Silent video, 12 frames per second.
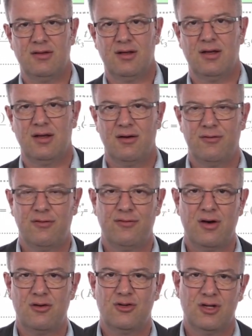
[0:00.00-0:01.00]
of a
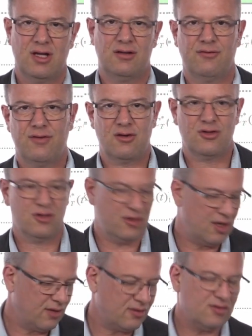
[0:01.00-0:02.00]
function and the function on
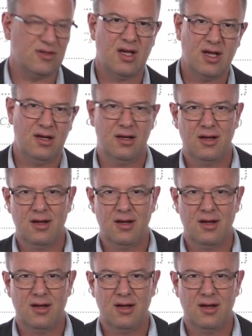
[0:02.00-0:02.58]
the other side,